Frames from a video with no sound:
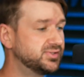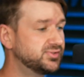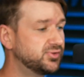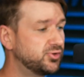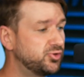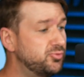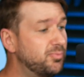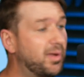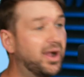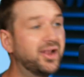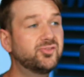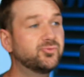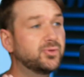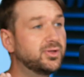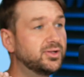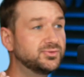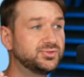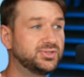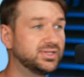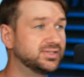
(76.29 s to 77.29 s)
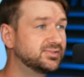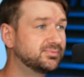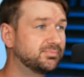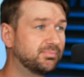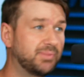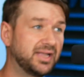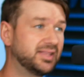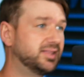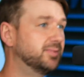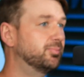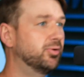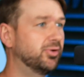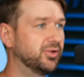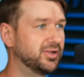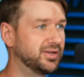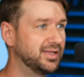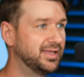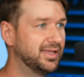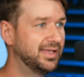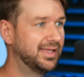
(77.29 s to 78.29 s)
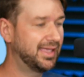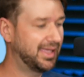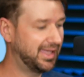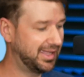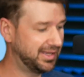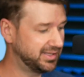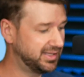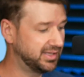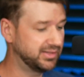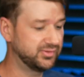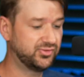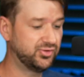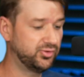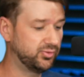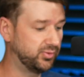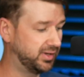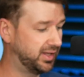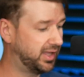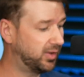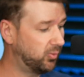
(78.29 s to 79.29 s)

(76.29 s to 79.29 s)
So you might as well just bite the bullet and get to it.